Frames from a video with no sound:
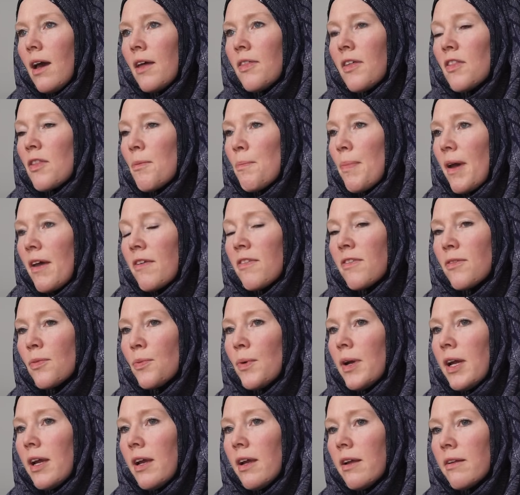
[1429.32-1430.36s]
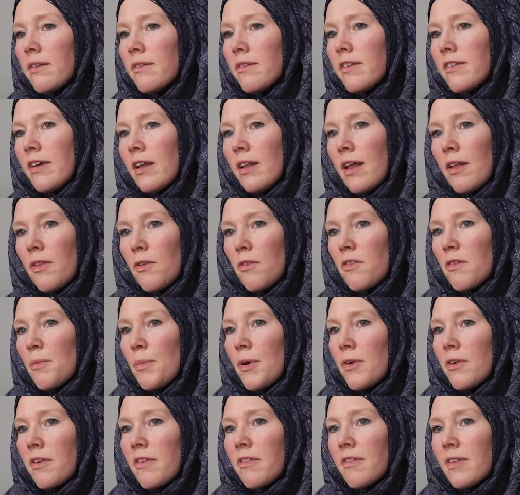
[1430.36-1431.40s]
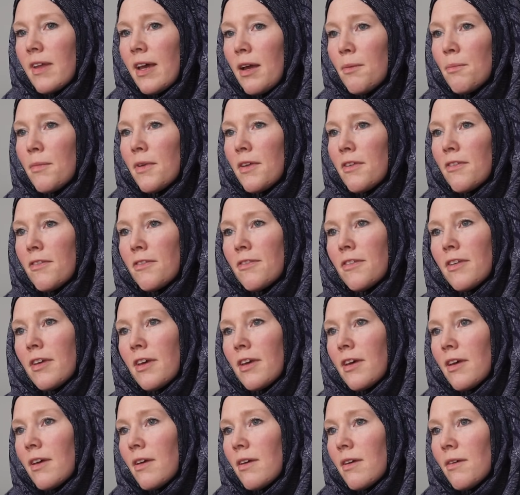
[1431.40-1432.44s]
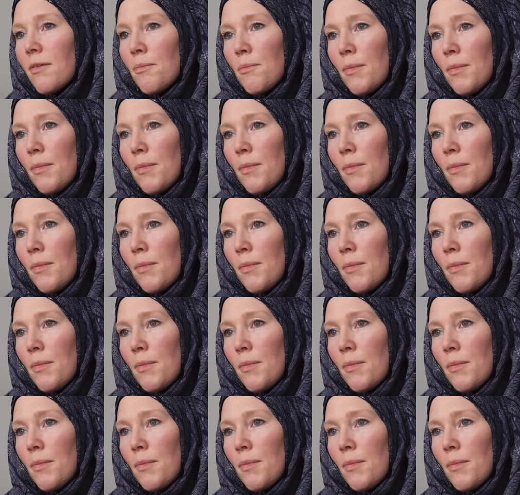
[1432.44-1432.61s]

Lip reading: I think the best way to tell others about Islam is to